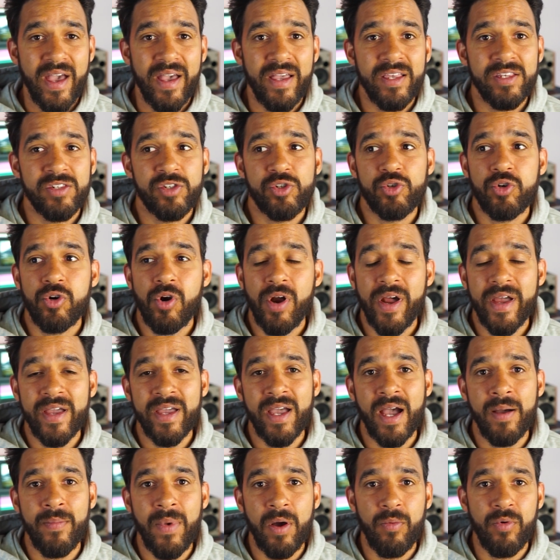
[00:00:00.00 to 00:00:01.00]
is try
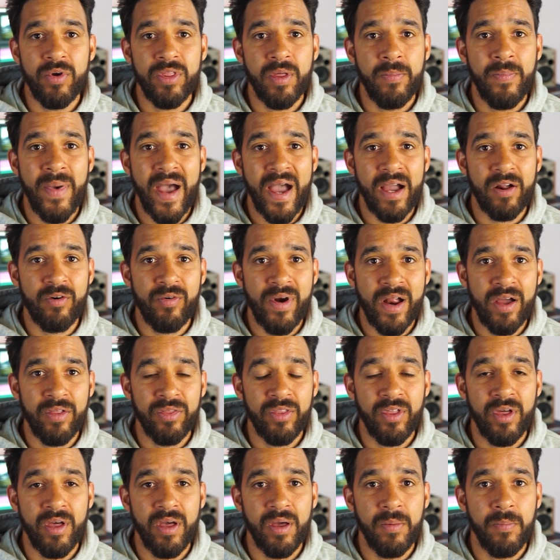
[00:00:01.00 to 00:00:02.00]
and come up with a
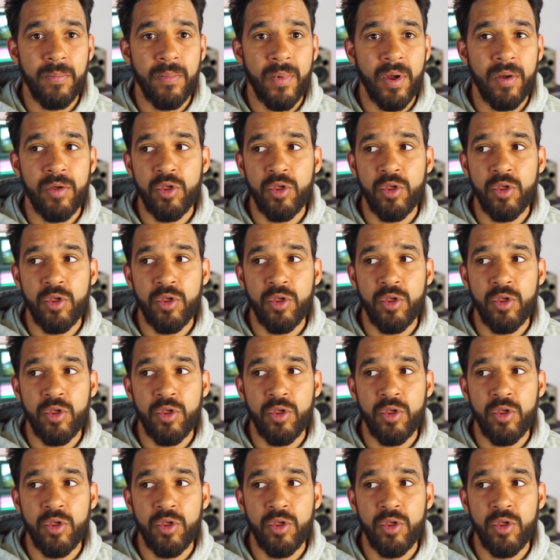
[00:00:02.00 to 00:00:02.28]
background that